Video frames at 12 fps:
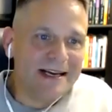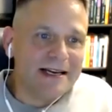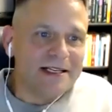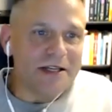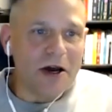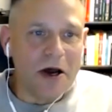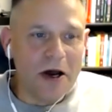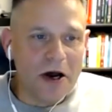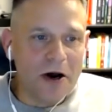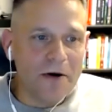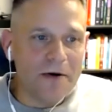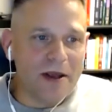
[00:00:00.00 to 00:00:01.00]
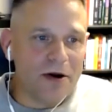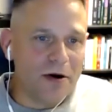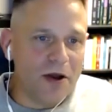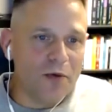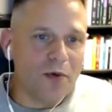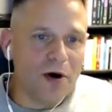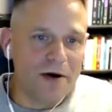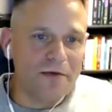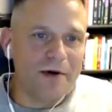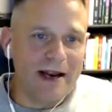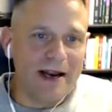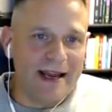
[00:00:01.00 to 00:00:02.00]
So, you know, you weren't
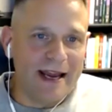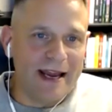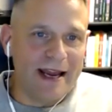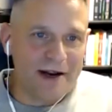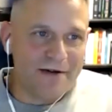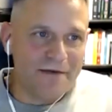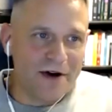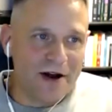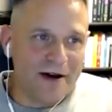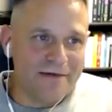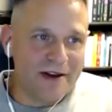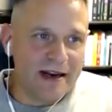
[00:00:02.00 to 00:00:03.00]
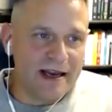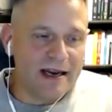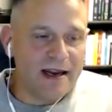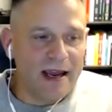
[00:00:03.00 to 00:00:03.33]
really heavily involved in it.